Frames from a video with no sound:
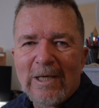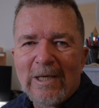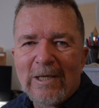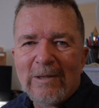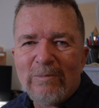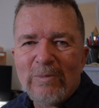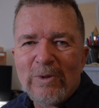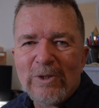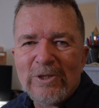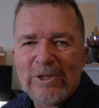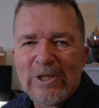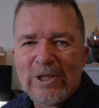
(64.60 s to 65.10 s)

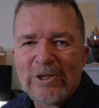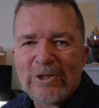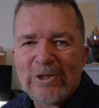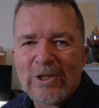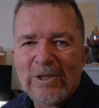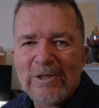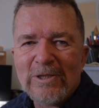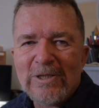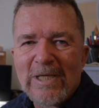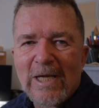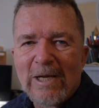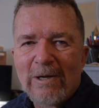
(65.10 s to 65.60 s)
in
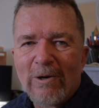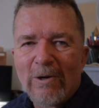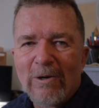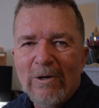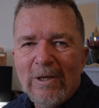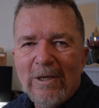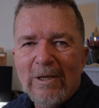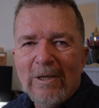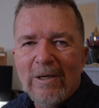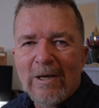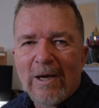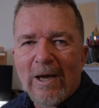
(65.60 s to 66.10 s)
positions that are
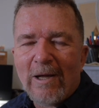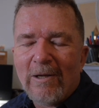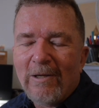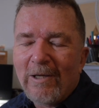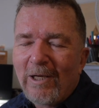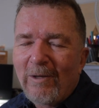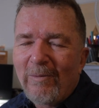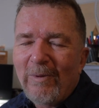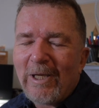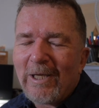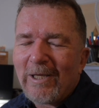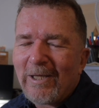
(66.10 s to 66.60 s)
a
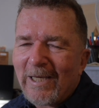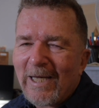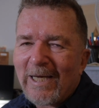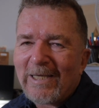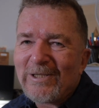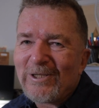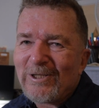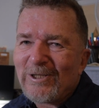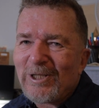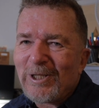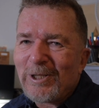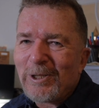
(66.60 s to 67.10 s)
little bit
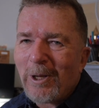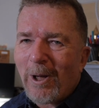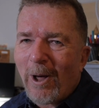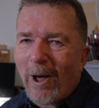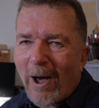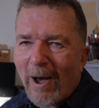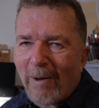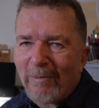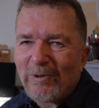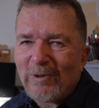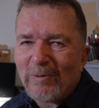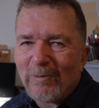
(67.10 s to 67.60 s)
less than
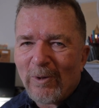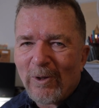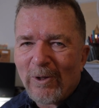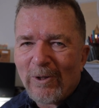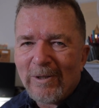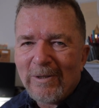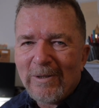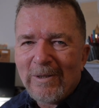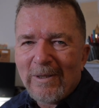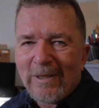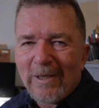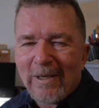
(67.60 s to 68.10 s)

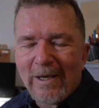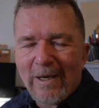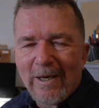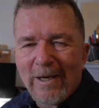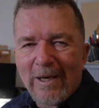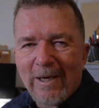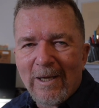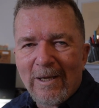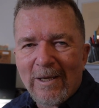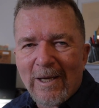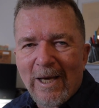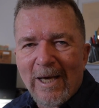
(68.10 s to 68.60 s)
optimal.
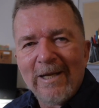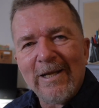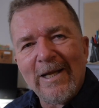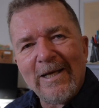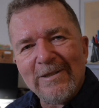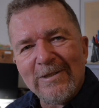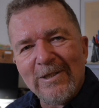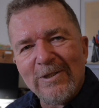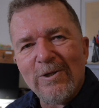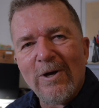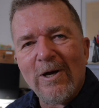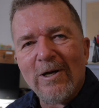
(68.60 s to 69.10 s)
And I'd
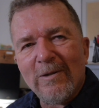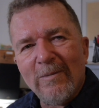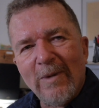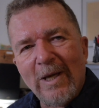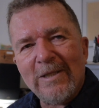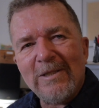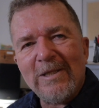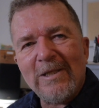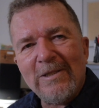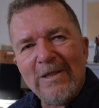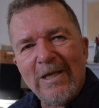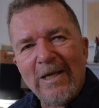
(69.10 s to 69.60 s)
like to talk
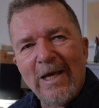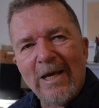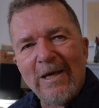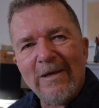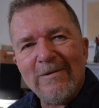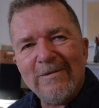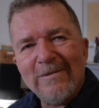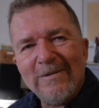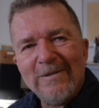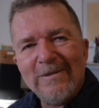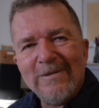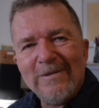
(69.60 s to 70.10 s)
about that today.
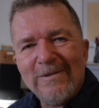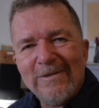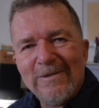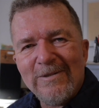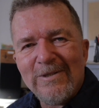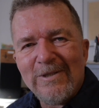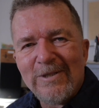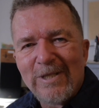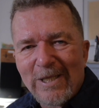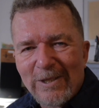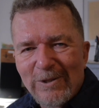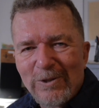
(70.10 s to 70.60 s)

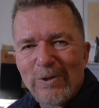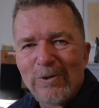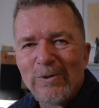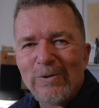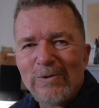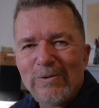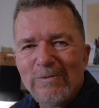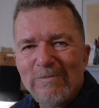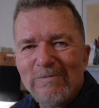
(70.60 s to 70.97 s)
Stay tuned.